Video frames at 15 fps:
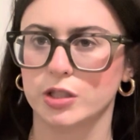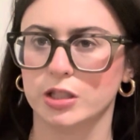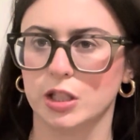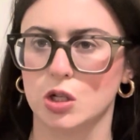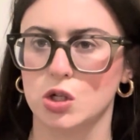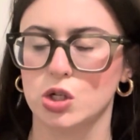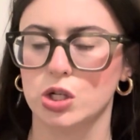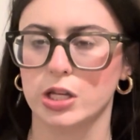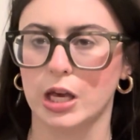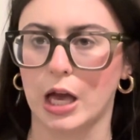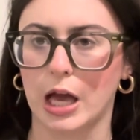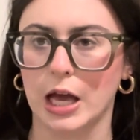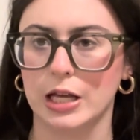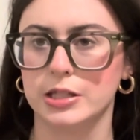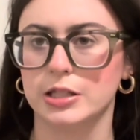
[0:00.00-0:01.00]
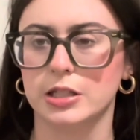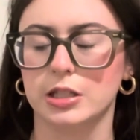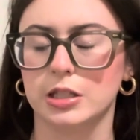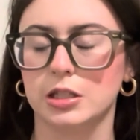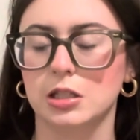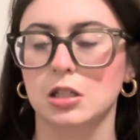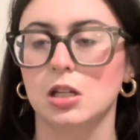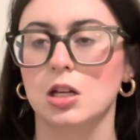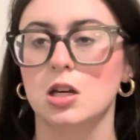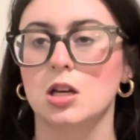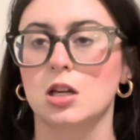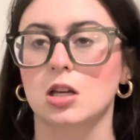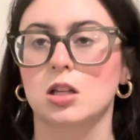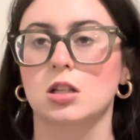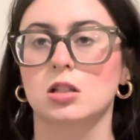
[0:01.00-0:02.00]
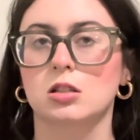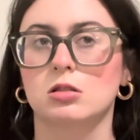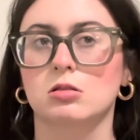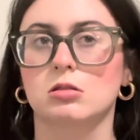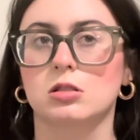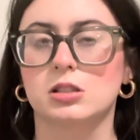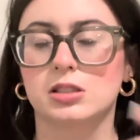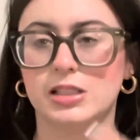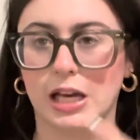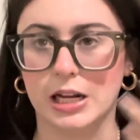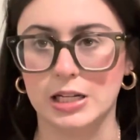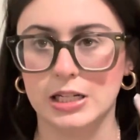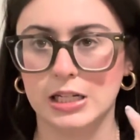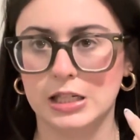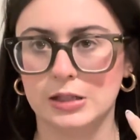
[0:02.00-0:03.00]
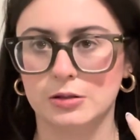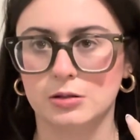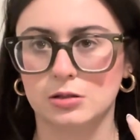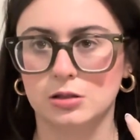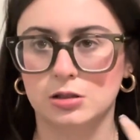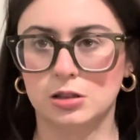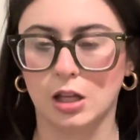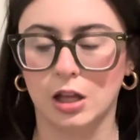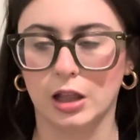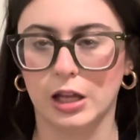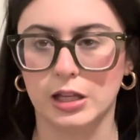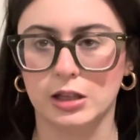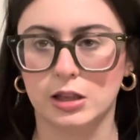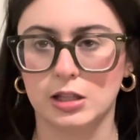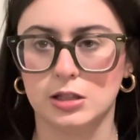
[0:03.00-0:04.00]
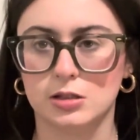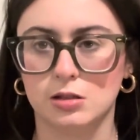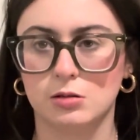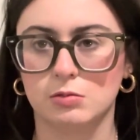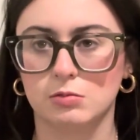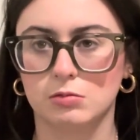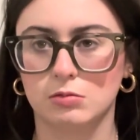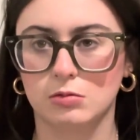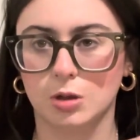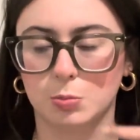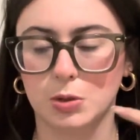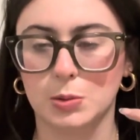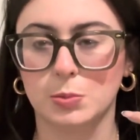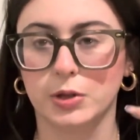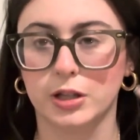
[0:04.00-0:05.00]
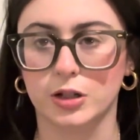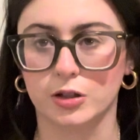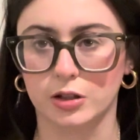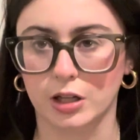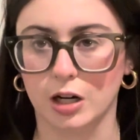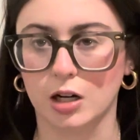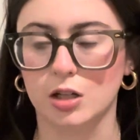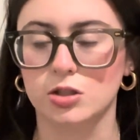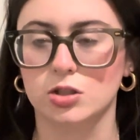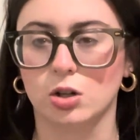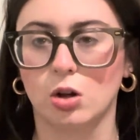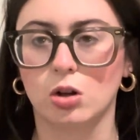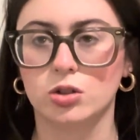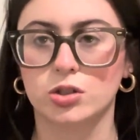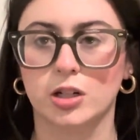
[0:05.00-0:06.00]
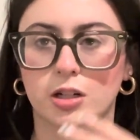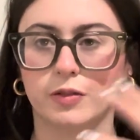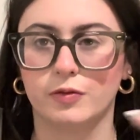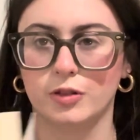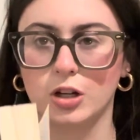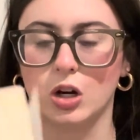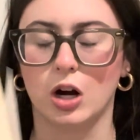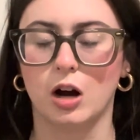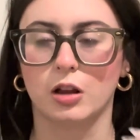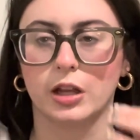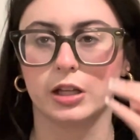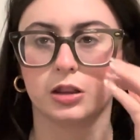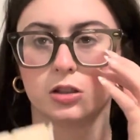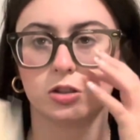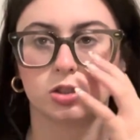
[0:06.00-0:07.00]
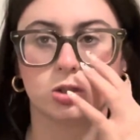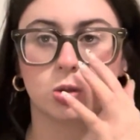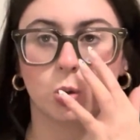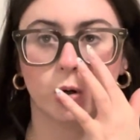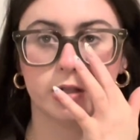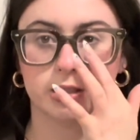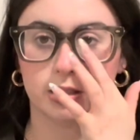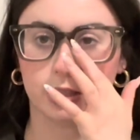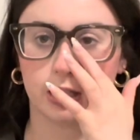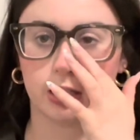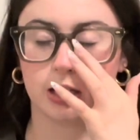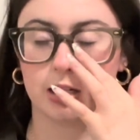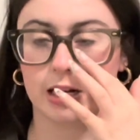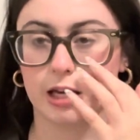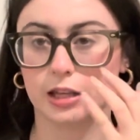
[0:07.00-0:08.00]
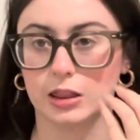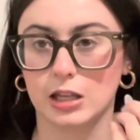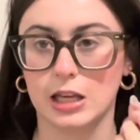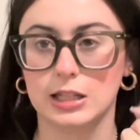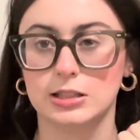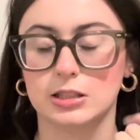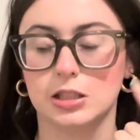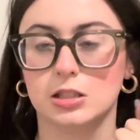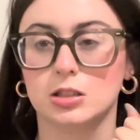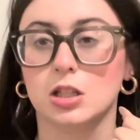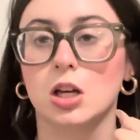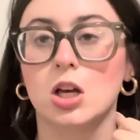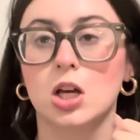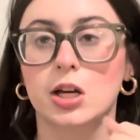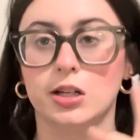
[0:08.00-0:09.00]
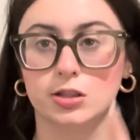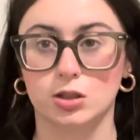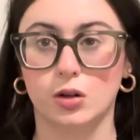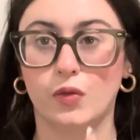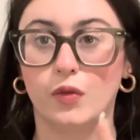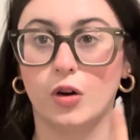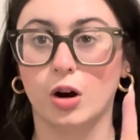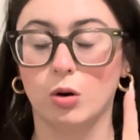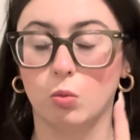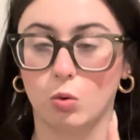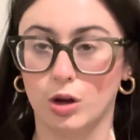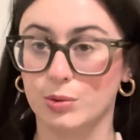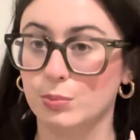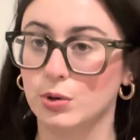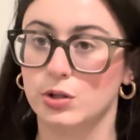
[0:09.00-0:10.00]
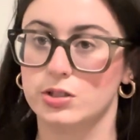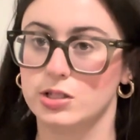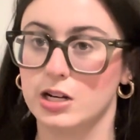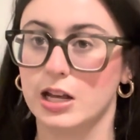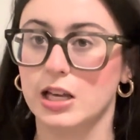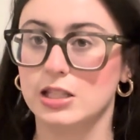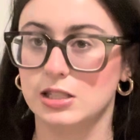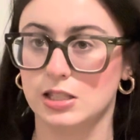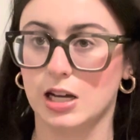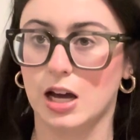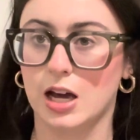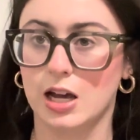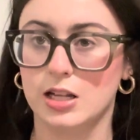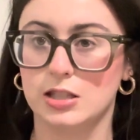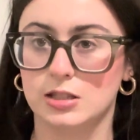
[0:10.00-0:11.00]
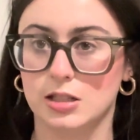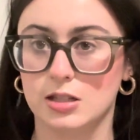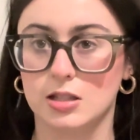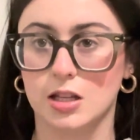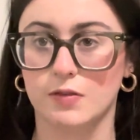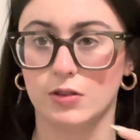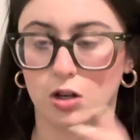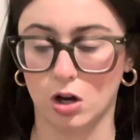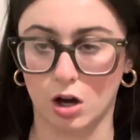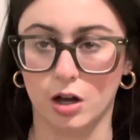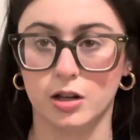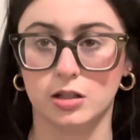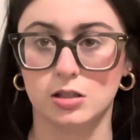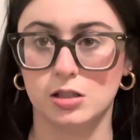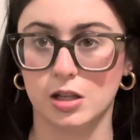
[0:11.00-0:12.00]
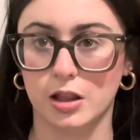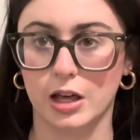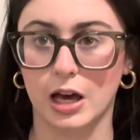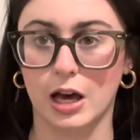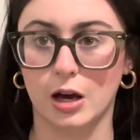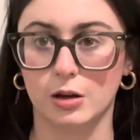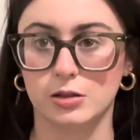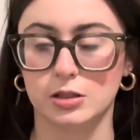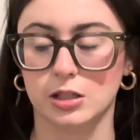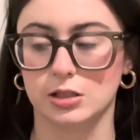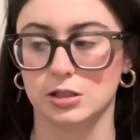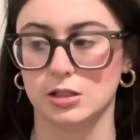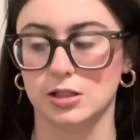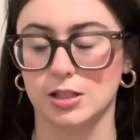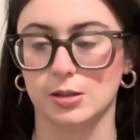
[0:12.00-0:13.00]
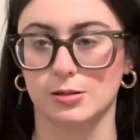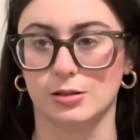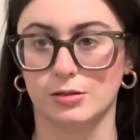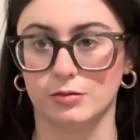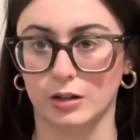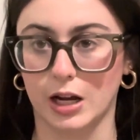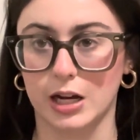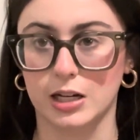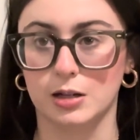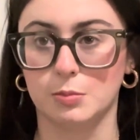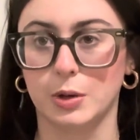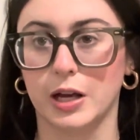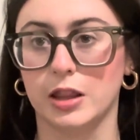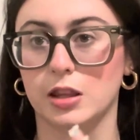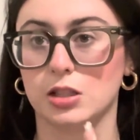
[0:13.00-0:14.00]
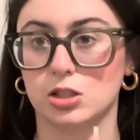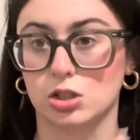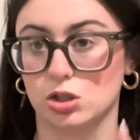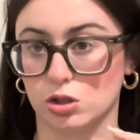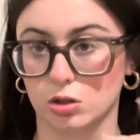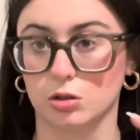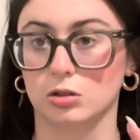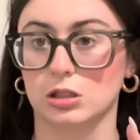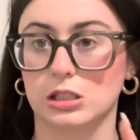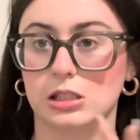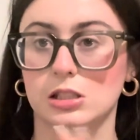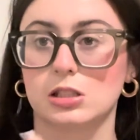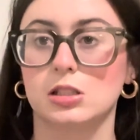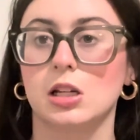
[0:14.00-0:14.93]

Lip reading: that she hasn't said yet to like the people that are there, because they're all trying to figure out like their stories and like connect things, because so far one person has died since they've gotten to the house, like since they were invited by this journalist